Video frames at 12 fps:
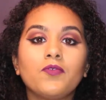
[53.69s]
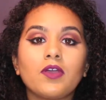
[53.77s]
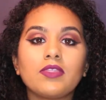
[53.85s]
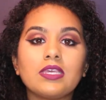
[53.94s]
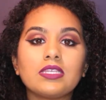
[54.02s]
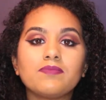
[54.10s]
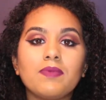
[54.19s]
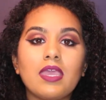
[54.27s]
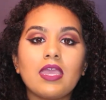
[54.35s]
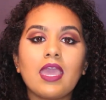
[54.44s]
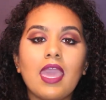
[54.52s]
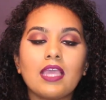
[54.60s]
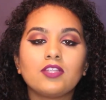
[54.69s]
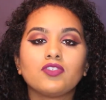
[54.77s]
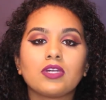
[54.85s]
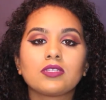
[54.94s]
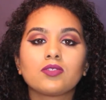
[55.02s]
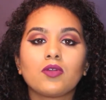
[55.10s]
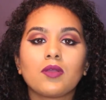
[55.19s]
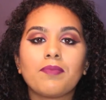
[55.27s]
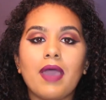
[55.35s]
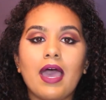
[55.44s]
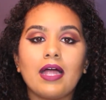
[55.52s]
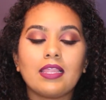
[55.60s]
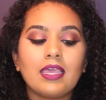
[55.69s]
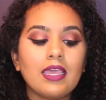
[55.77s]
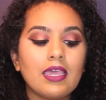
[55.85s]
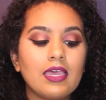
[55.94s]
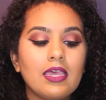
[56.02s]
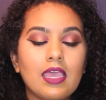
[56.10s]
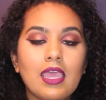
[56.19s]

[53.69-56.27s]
For this being a drugstore palette,